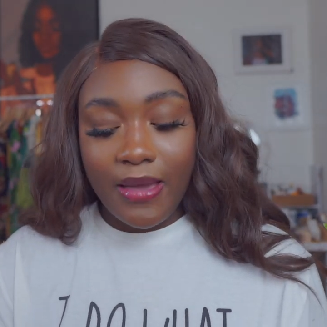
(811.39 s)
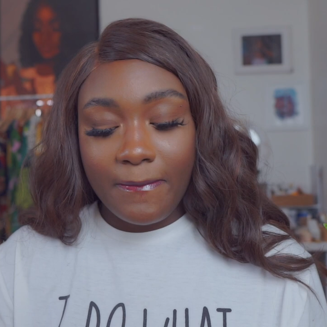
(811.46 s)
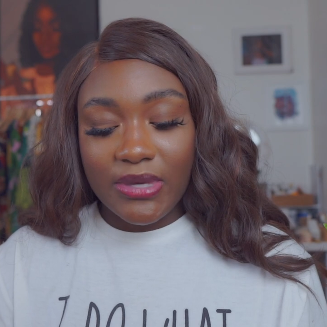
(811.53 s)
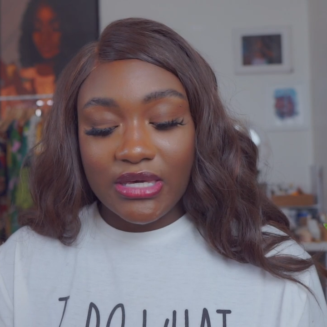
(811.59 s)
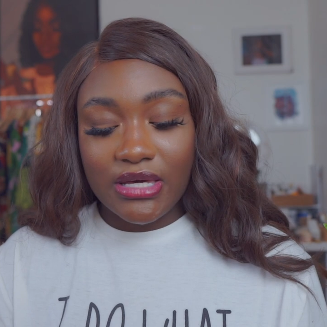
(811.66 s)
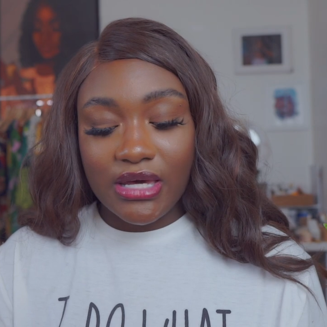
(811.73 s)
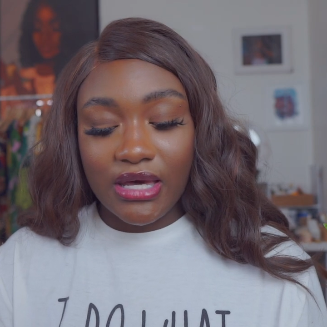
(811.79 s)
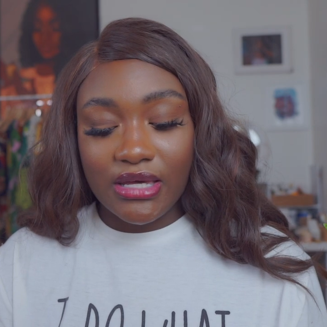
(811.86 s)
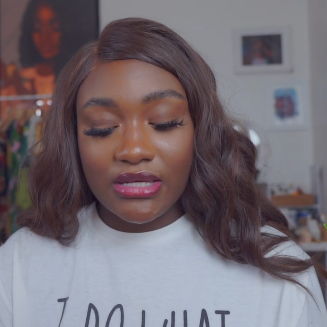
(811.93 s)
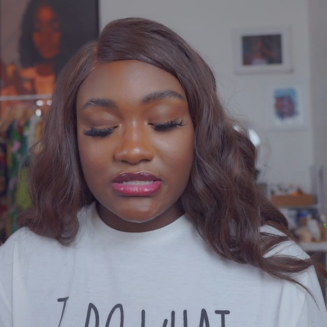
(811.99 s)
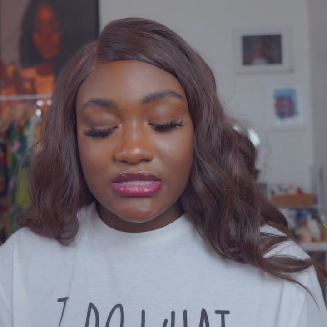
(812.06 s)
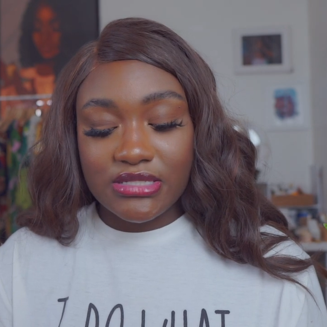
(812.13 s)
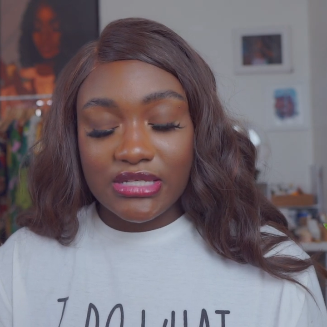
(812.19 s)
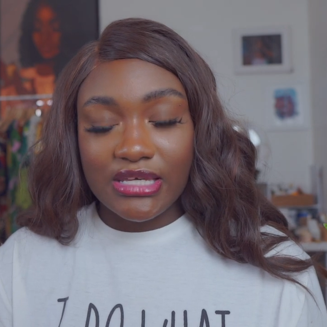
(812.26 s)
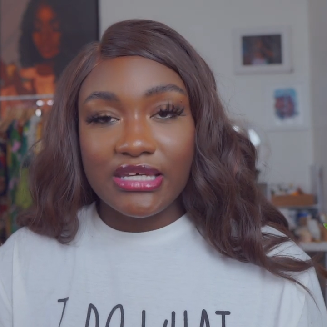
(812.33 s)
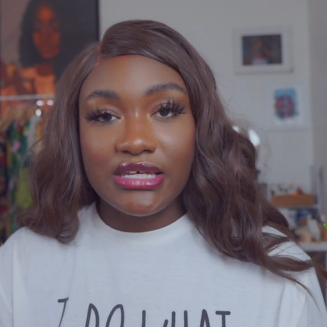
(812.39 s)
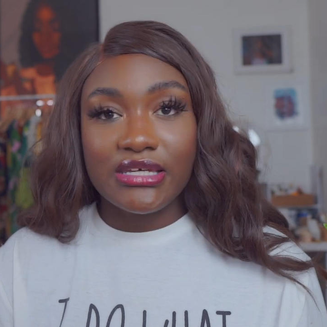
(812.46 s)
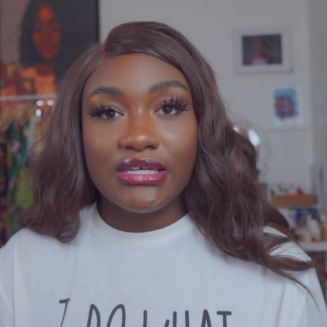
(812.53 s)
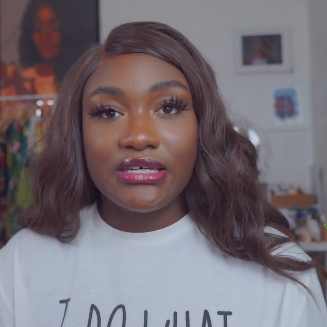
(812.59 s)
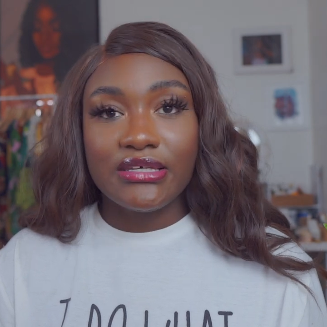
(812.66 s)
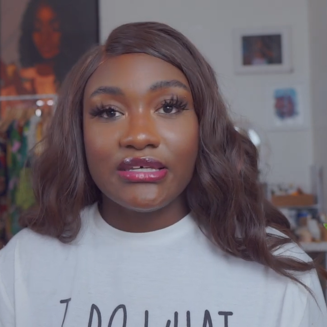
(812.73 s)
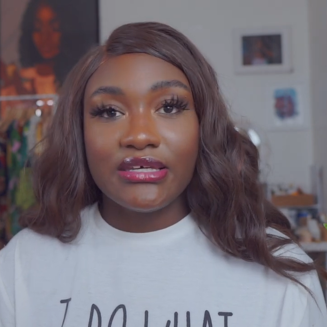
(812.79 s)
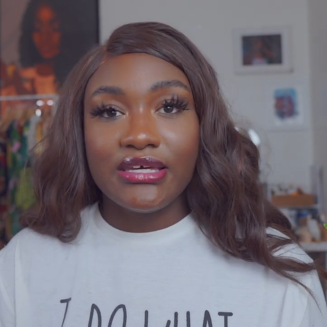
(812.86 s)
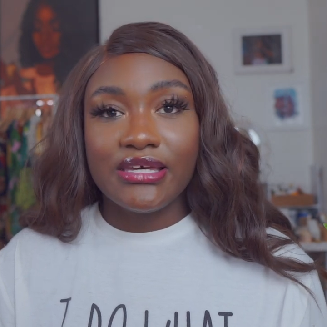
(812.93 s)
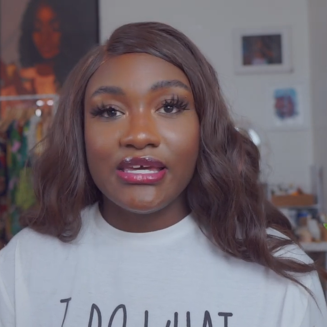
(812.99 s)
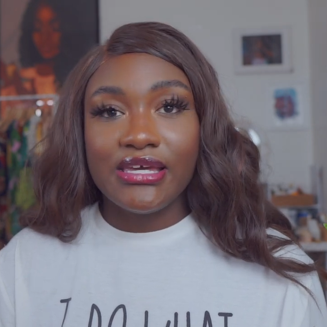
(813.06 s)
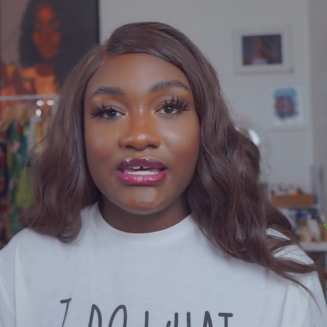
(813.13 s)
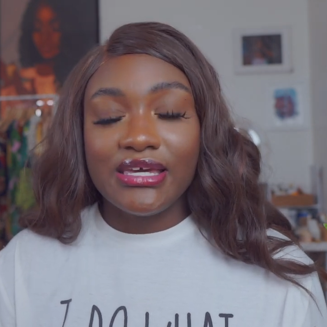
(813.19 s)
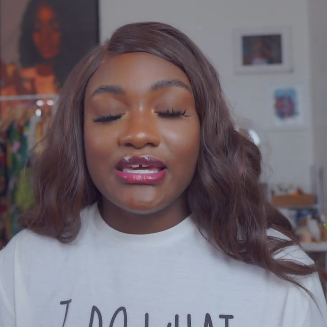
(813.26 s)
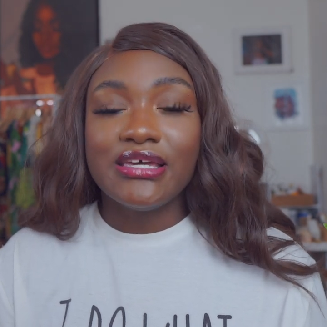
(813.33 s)
because
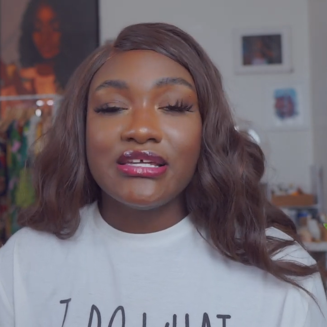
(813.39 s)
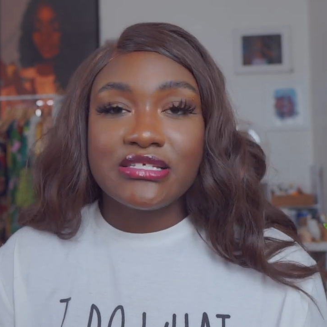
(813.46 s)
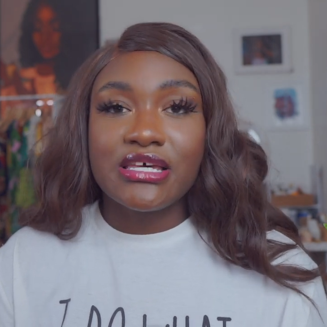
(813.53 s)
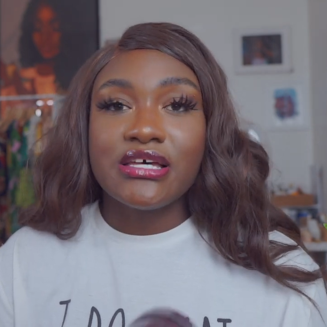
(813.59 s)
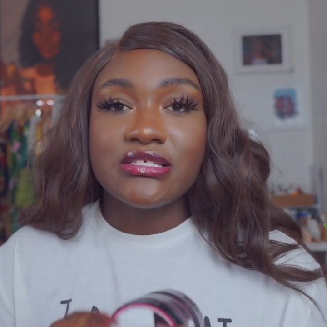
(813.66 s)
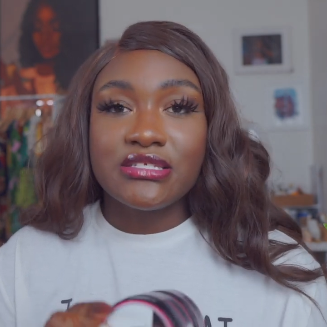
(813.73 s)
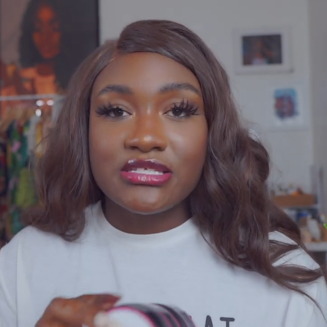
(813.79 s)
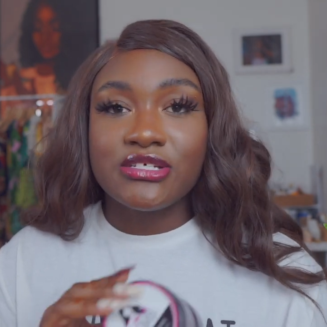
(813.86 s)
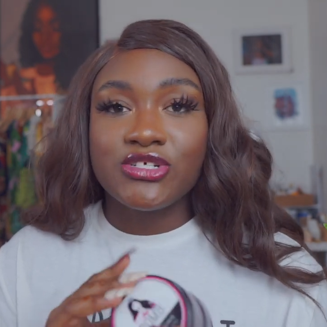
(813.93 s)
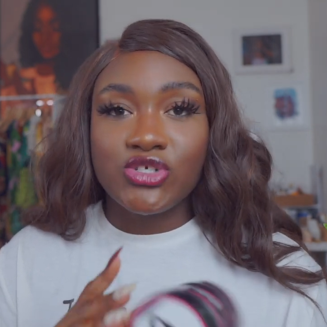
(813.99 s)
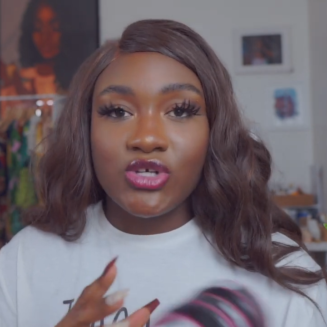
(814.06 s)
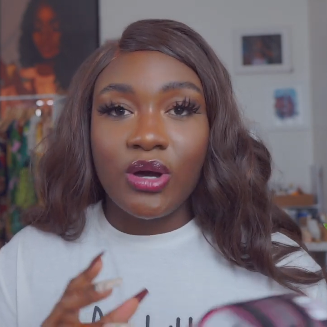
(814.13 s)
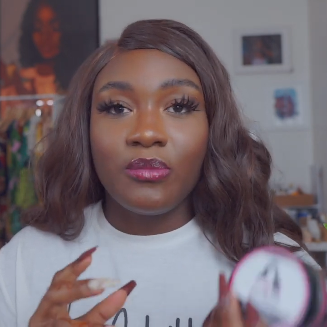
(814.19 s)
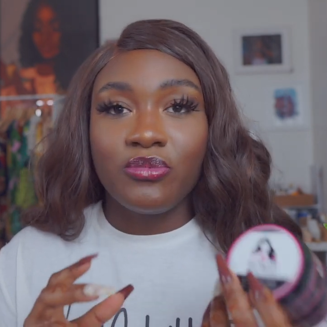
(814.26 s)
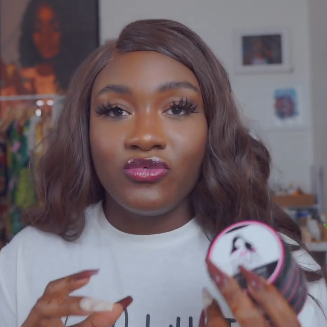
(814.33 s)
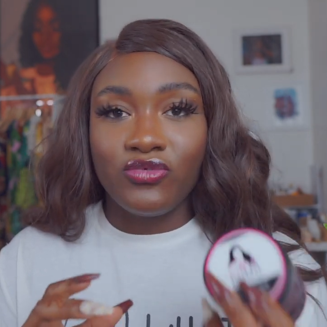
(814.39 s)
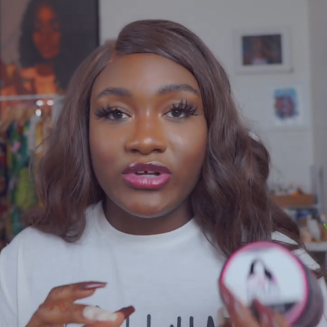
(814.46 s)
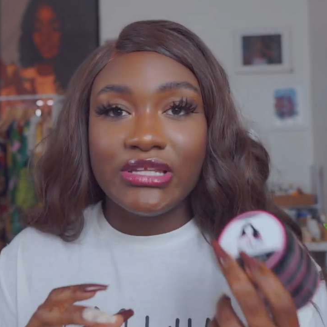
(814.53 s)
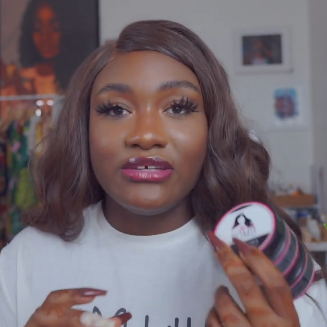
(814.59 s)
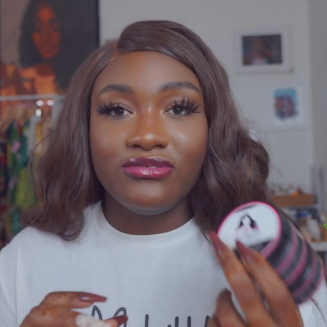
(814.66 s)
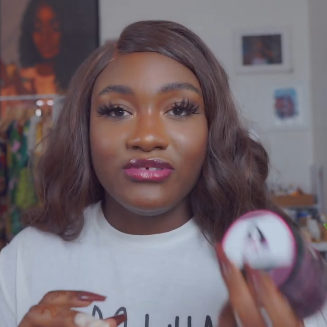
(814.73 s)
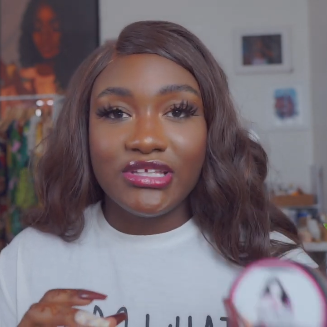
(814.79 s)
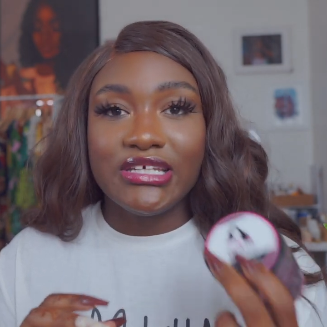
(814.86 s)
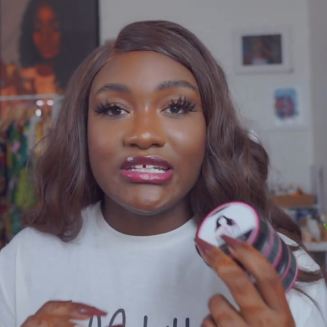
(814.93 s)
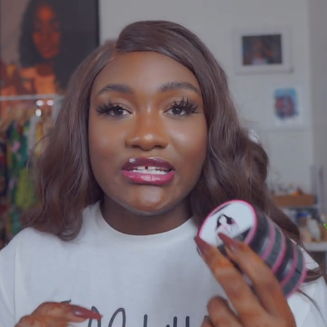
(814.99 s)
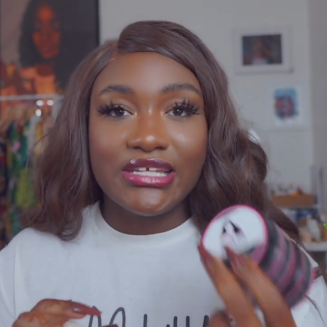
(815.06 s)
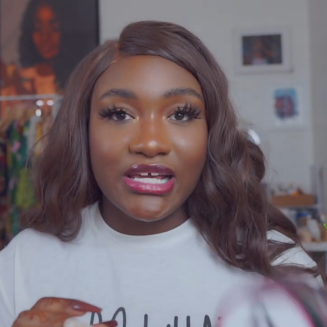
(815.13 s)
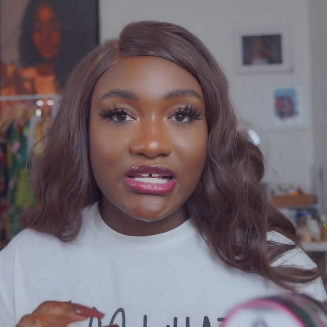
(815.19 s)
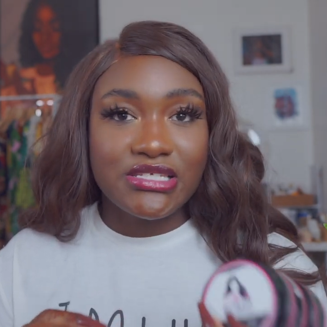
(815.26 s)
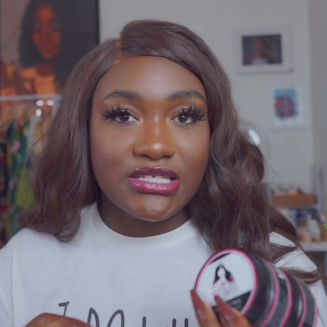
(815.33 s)
it does the job really, really
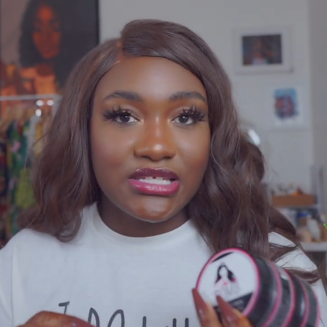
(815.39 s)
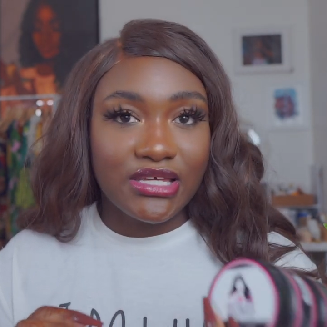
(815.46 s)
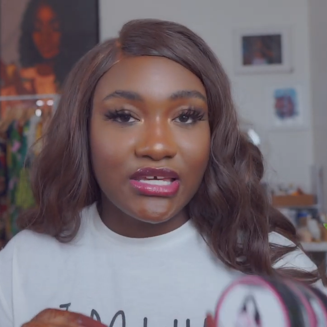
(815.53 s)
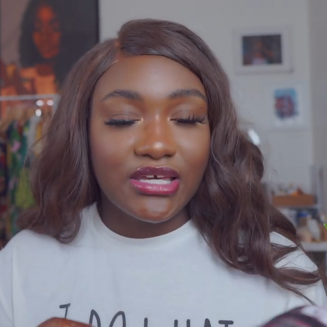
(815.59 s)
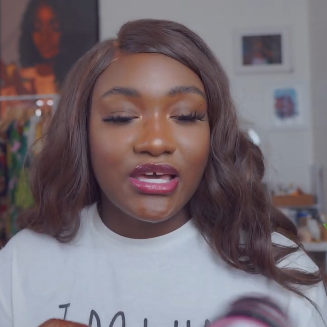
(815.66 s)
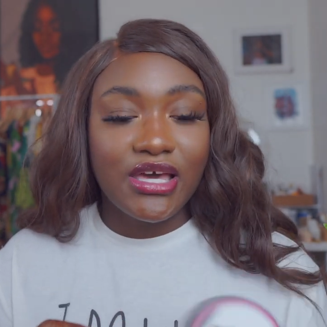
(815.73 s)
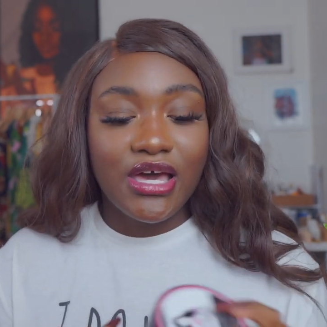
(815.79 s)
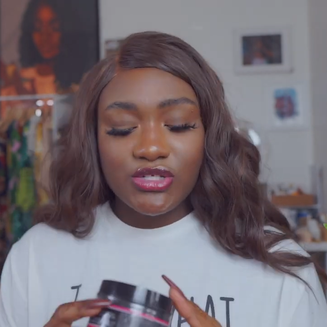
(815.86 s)
nicely.